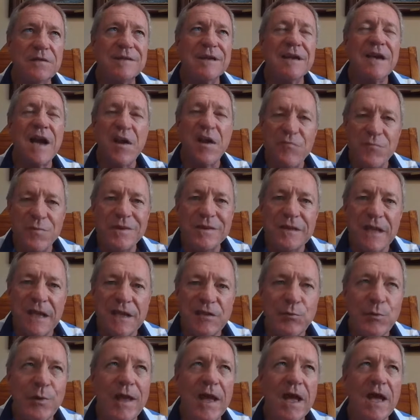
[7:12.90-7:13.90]
government
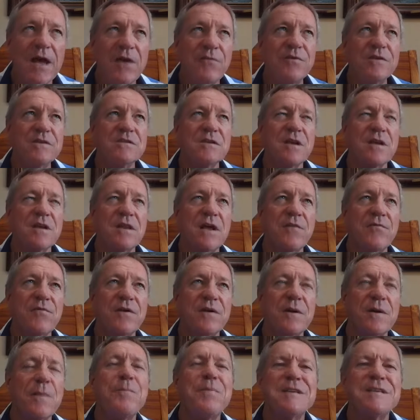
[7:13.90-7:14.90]
that we have in South
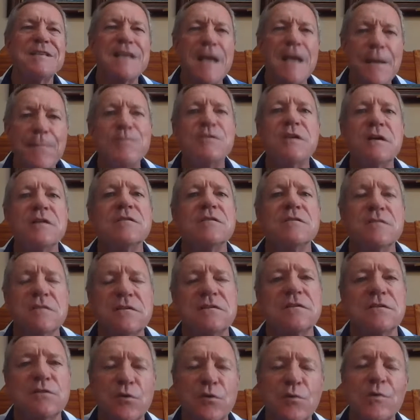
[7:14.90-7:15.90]
Africa,
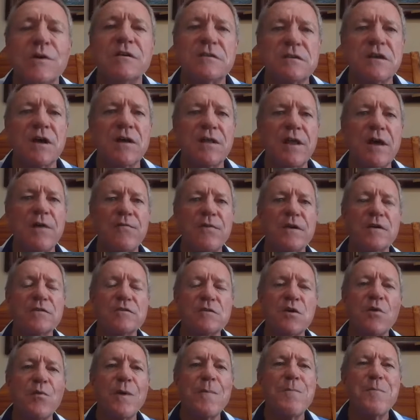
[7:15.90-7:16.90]
perceptions towards South Africa.
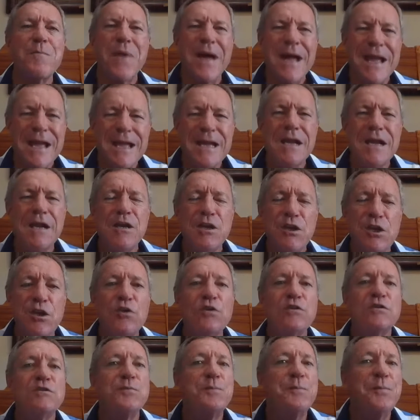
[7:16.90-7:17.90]
So we're paying a
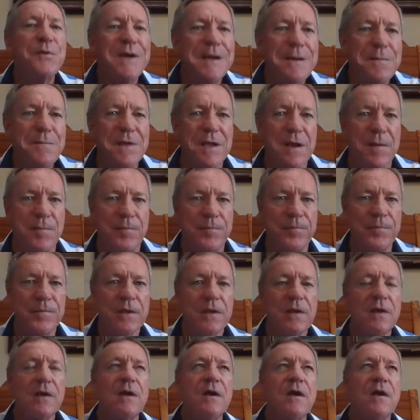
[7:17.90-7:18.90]
huge premium
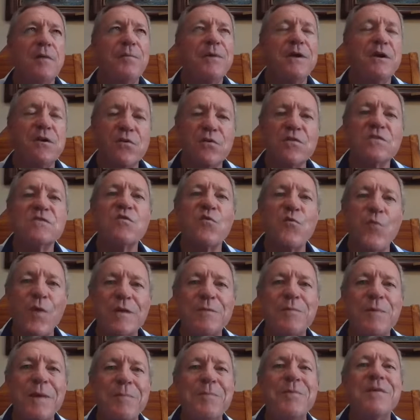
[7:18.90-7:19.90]
because of
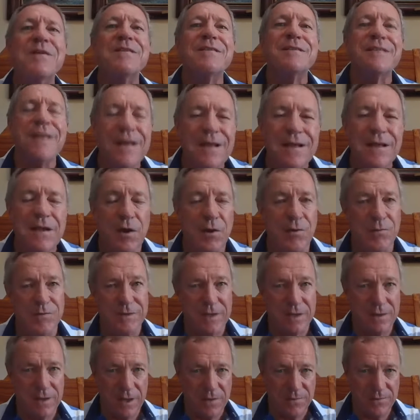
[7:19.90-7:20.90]
what people think of
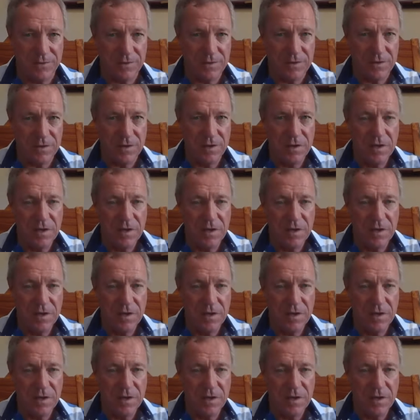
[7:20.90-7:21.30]
South Africa.